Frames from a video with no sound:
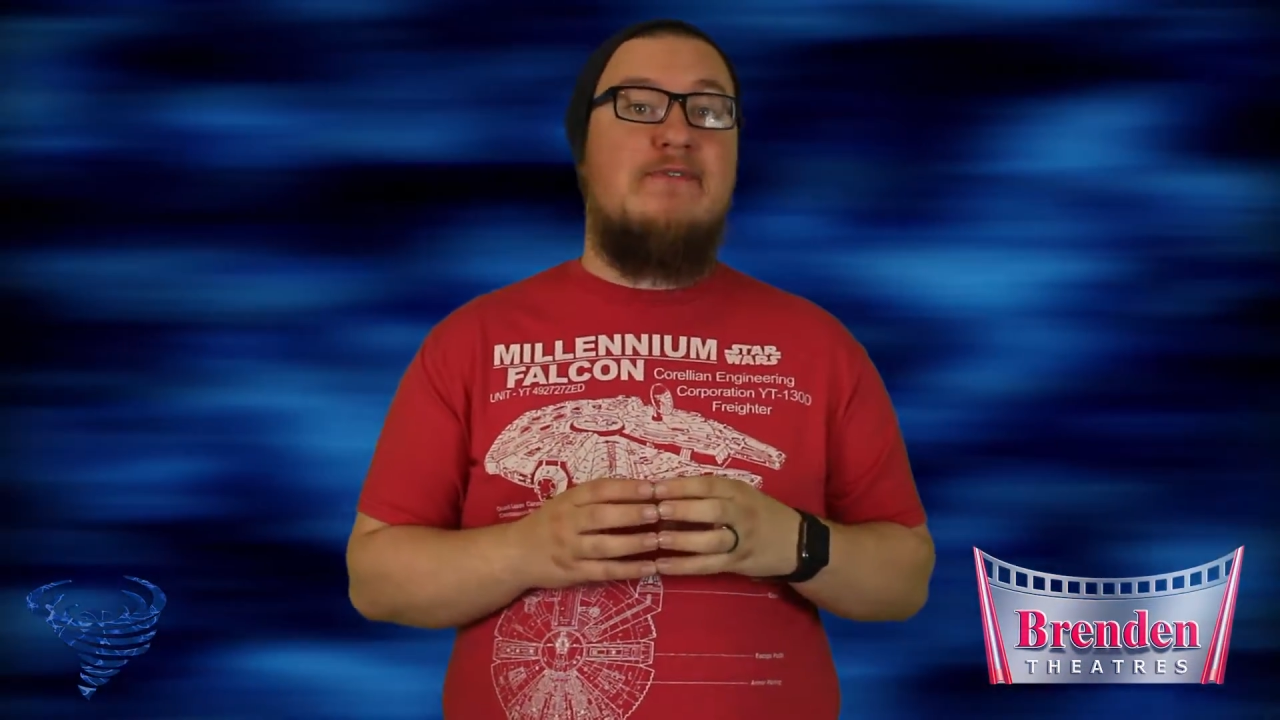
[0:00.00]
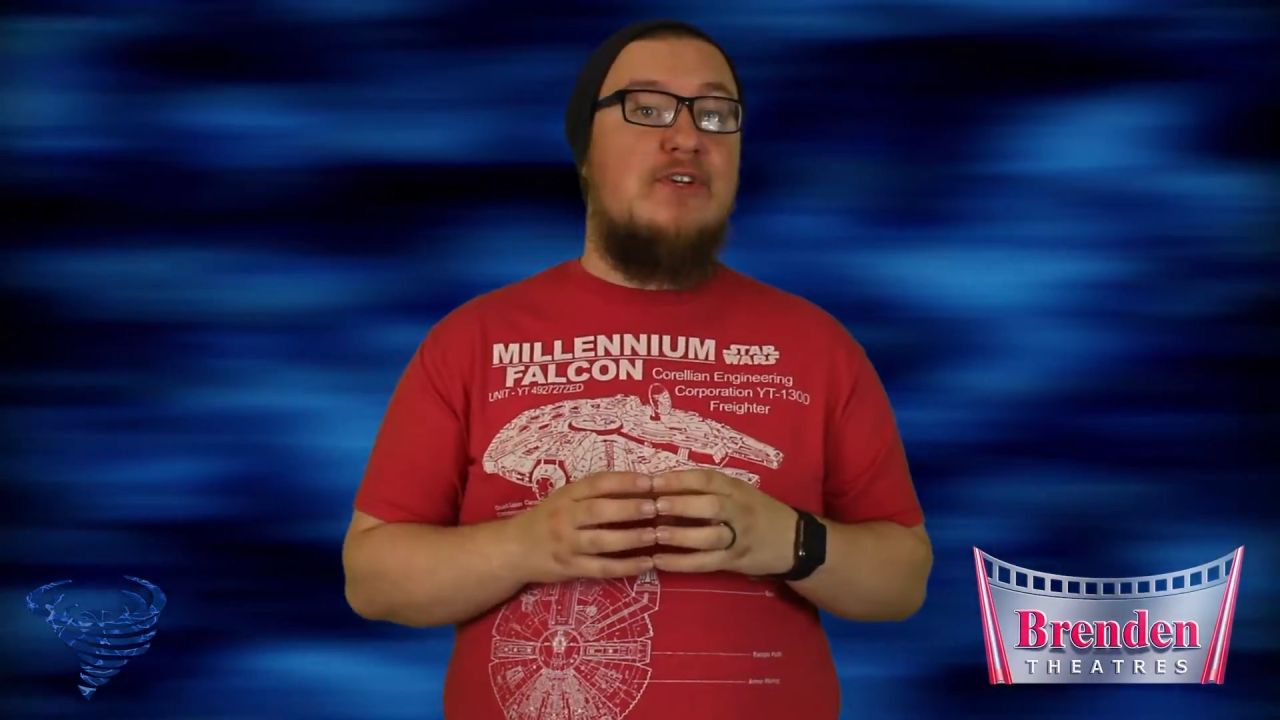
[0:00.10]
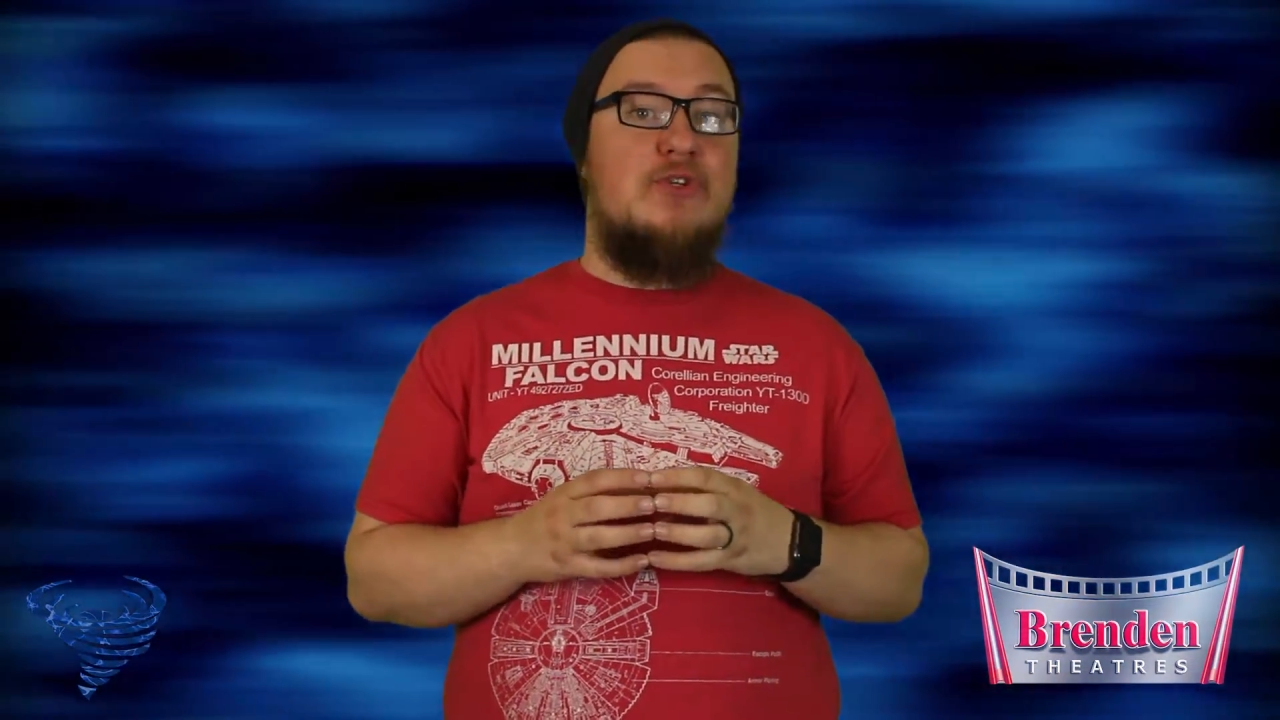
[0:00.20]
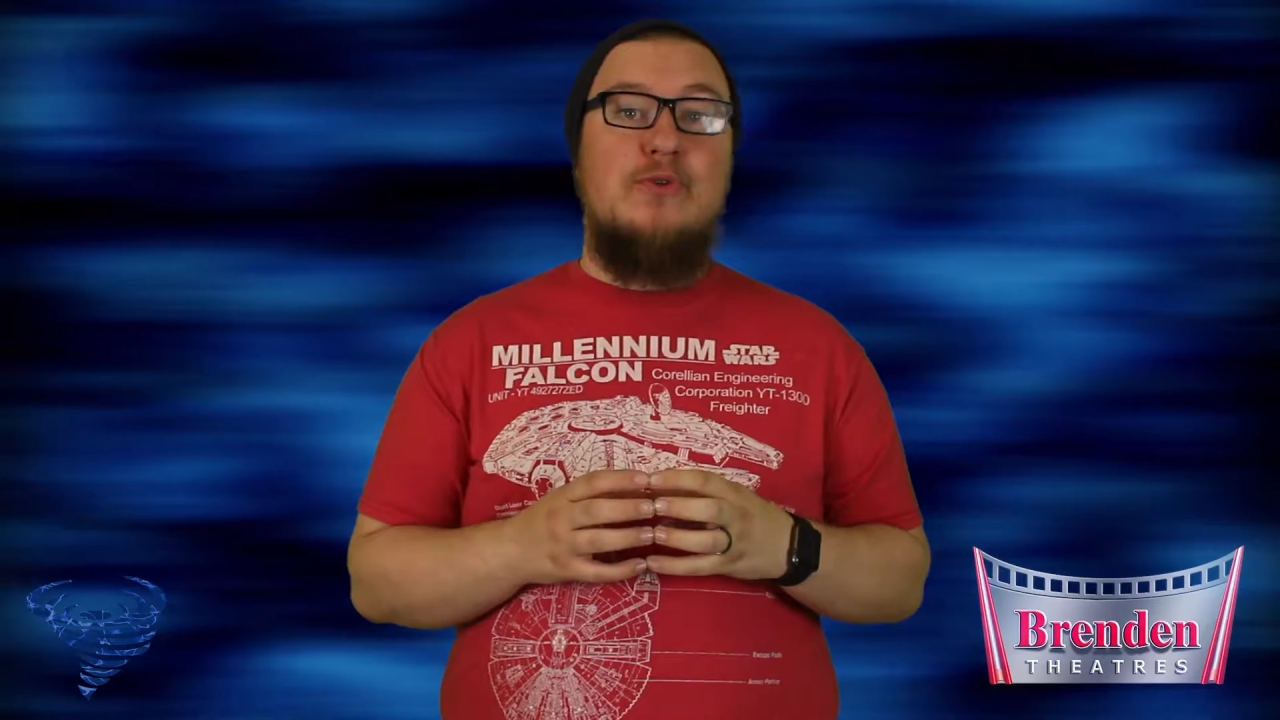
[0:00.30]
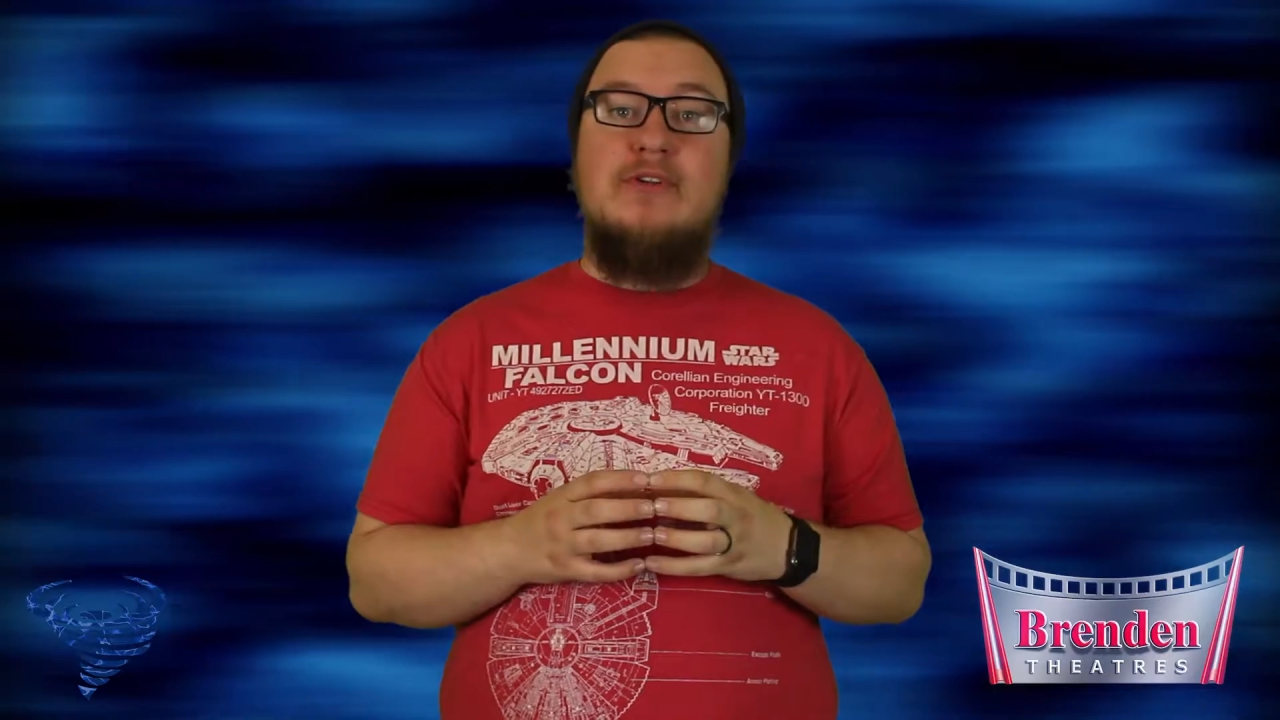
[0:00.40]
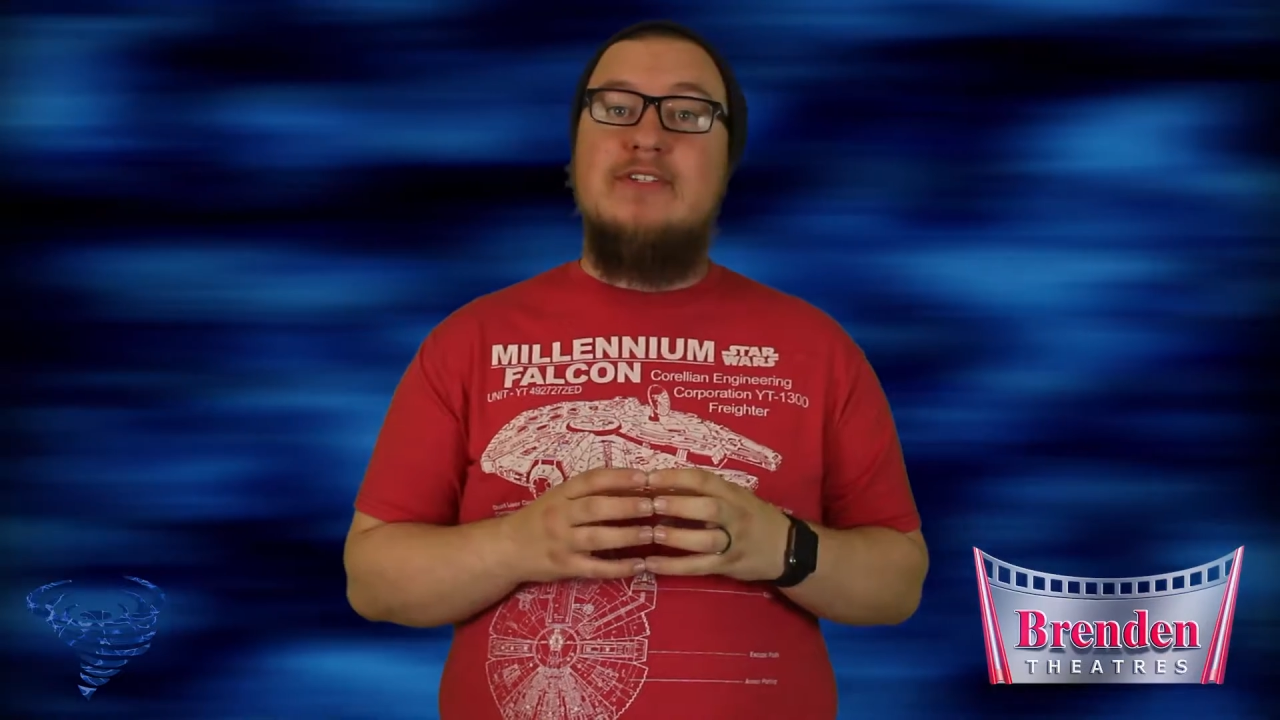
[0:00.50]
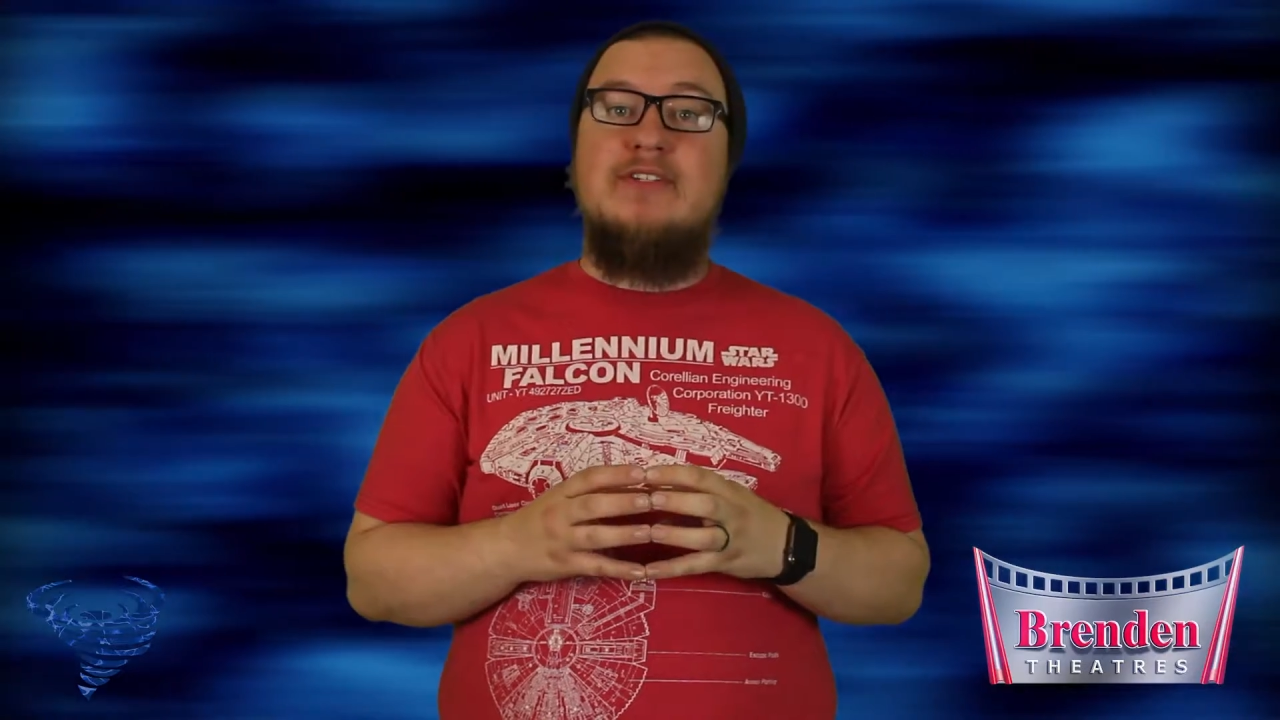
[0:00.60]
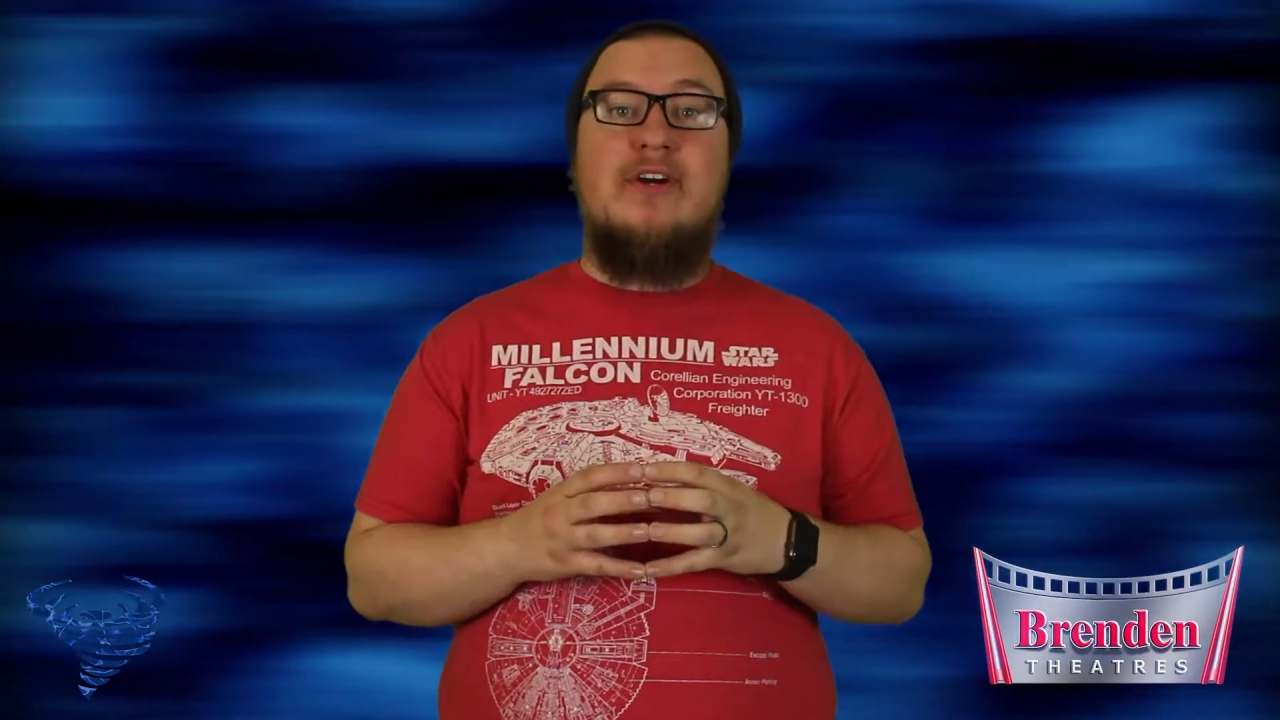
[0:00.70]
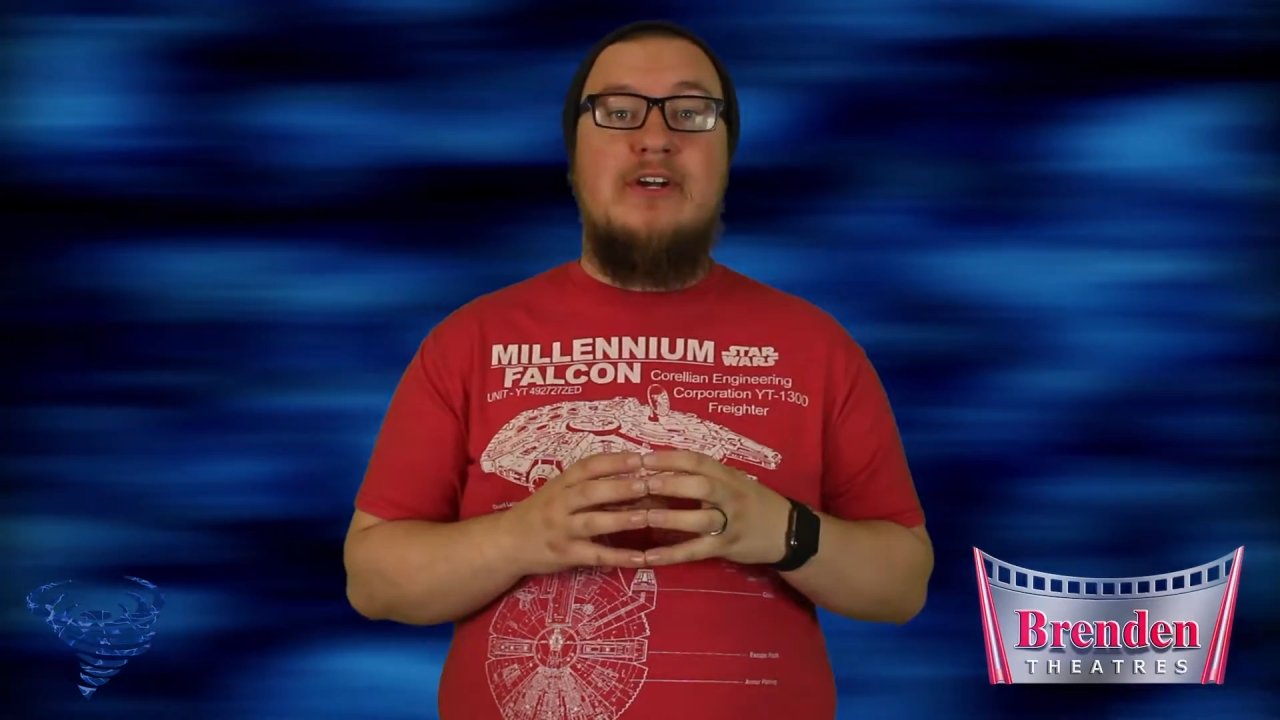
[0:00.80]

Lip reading: visuals